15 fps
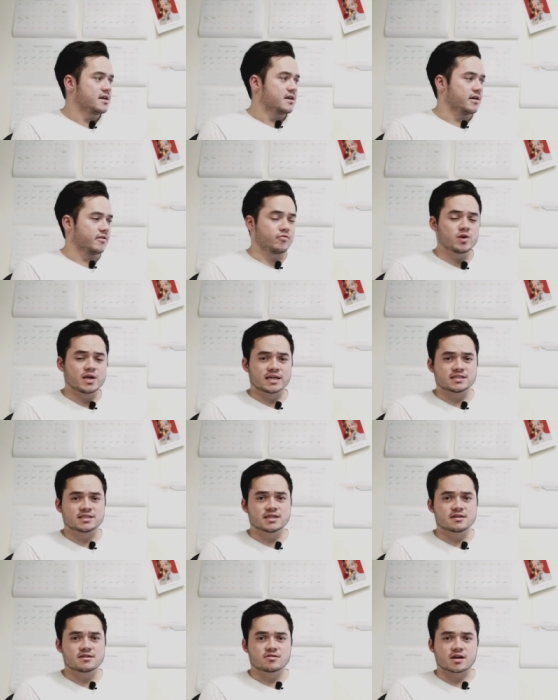If we
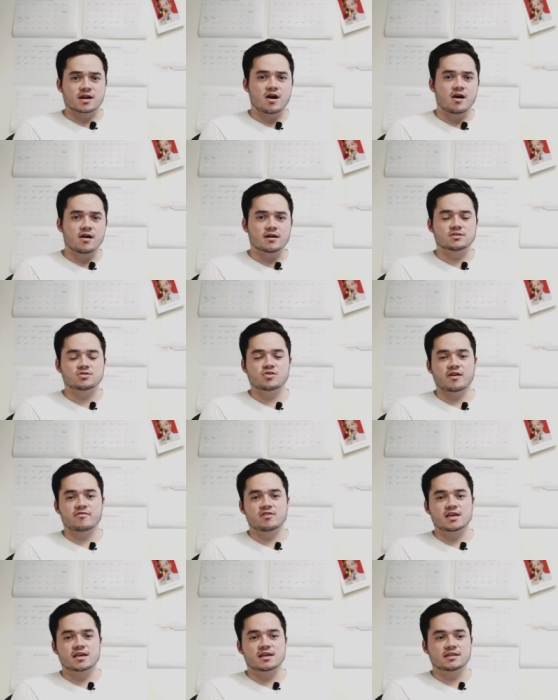consider a car
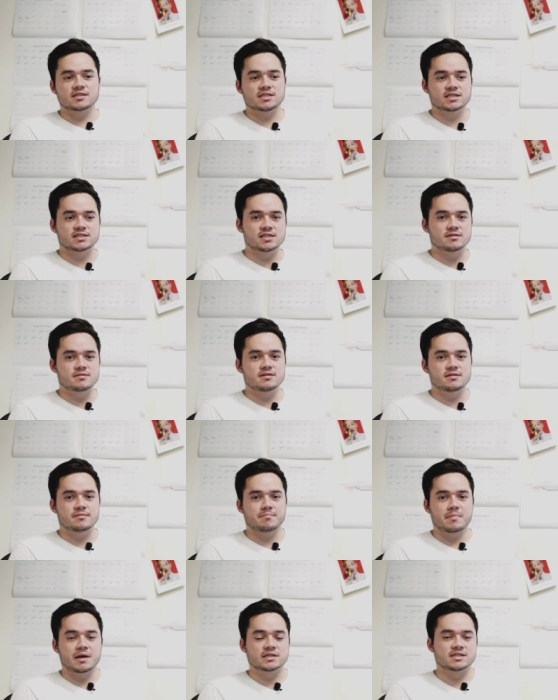traveling at 60
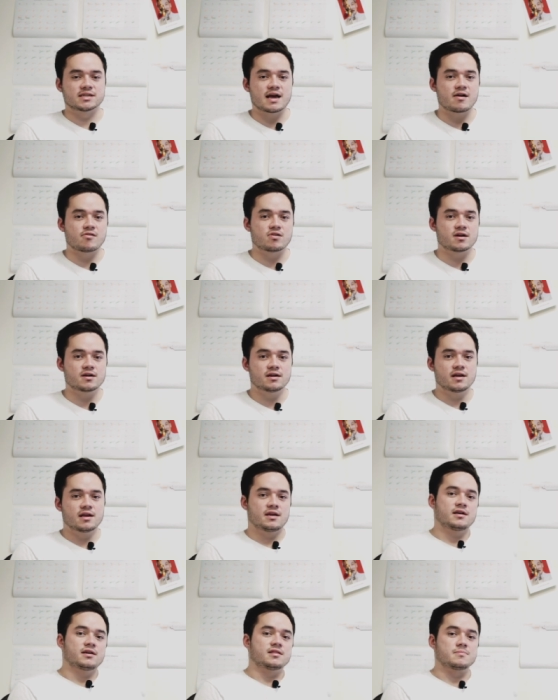miles an hour,
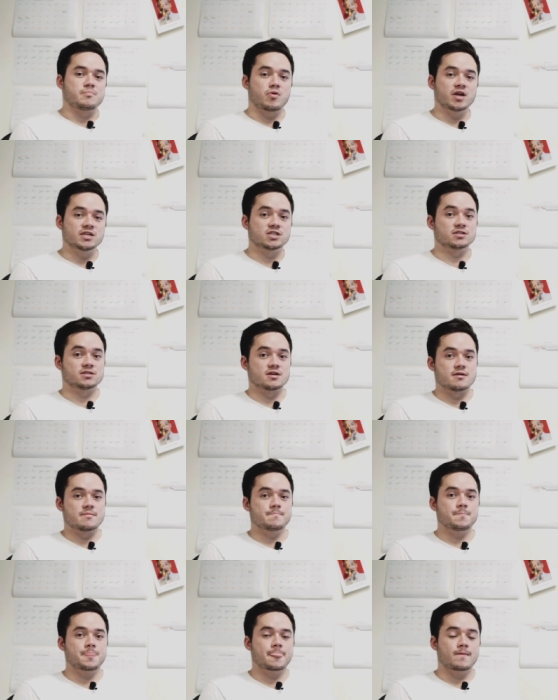the pressure
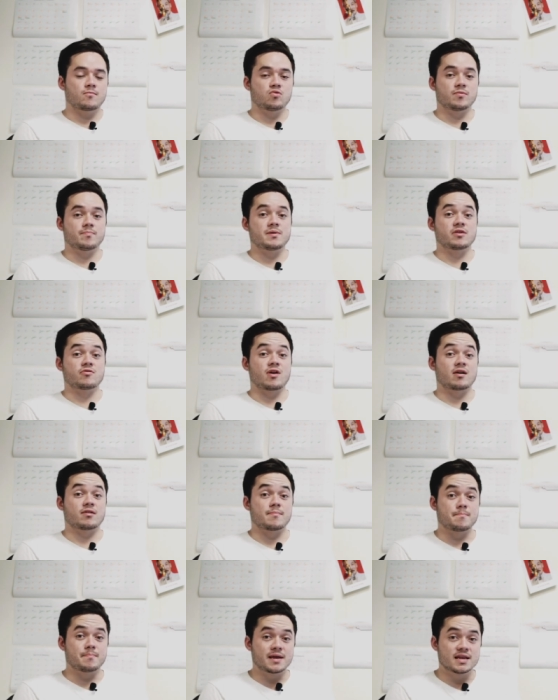term will be around a
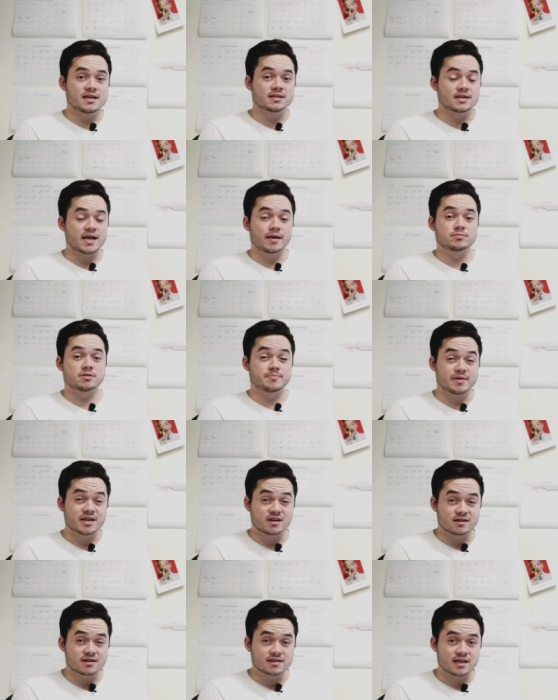million times
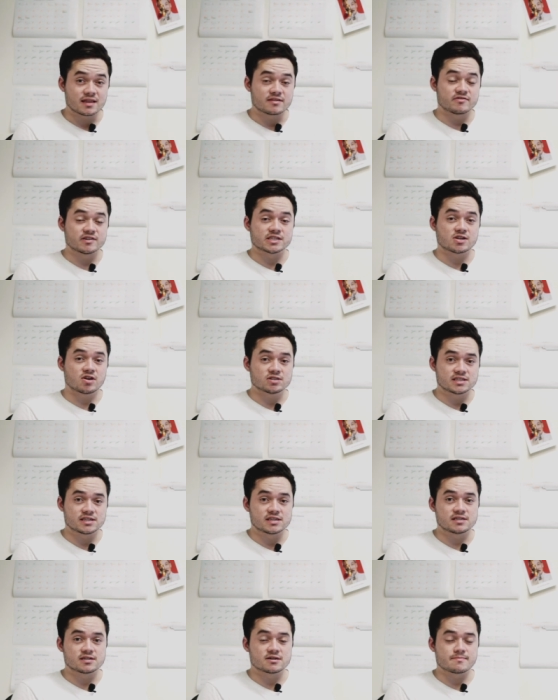bigger than the
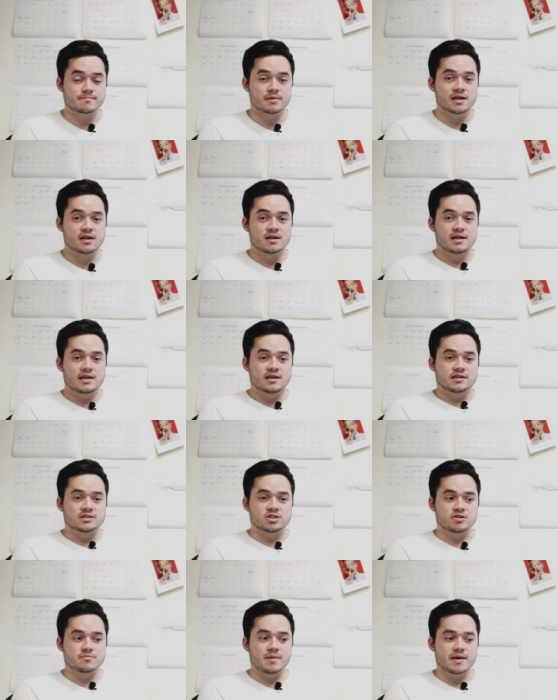viscosity term.
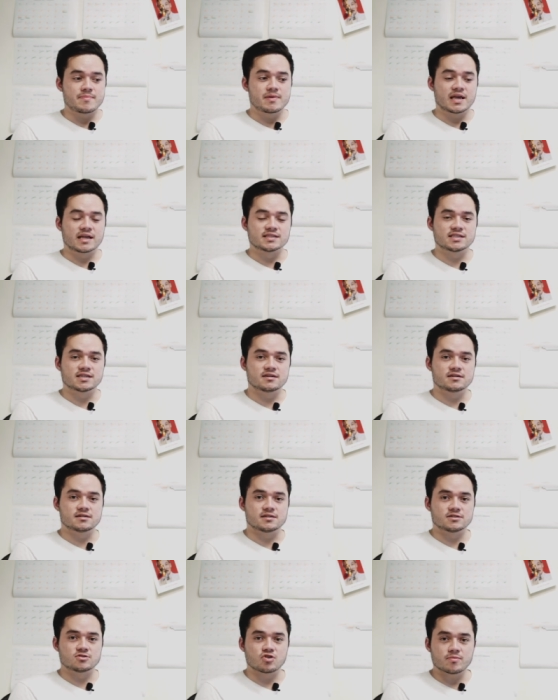So you might be considered
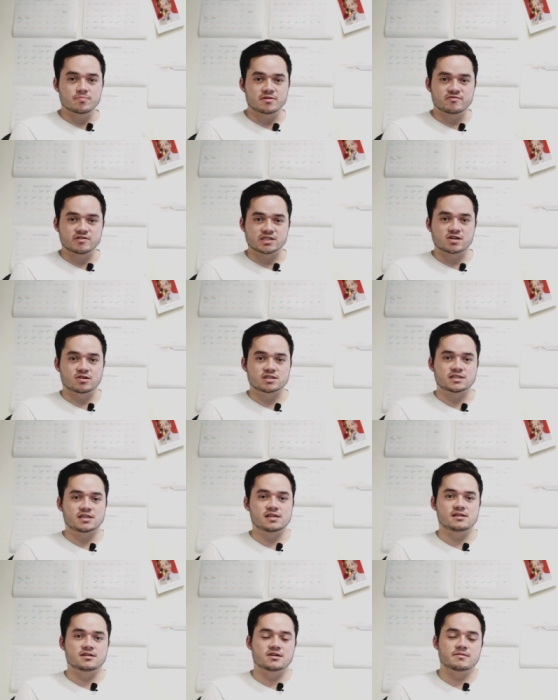to drop the
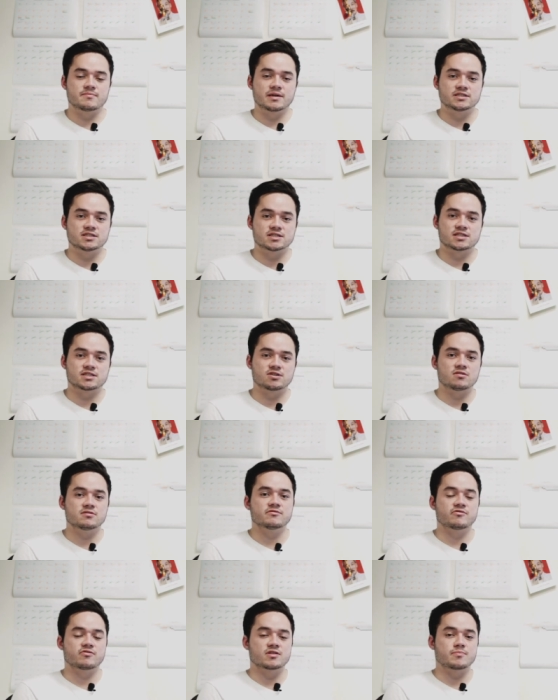viscosity term and just
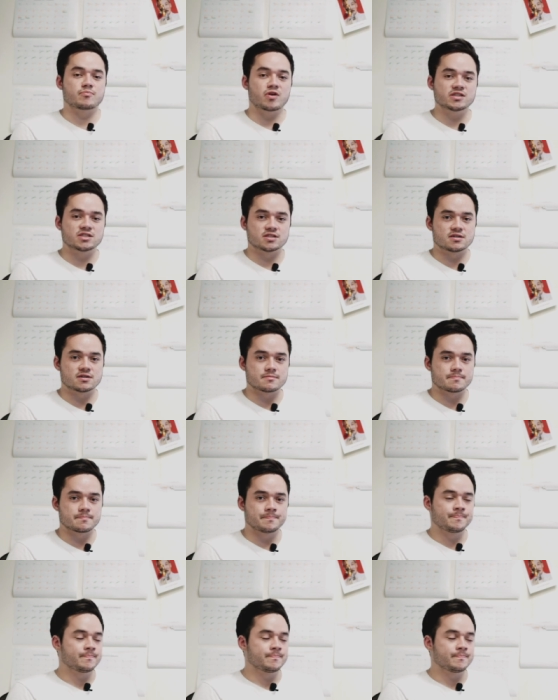solve for the pressure term.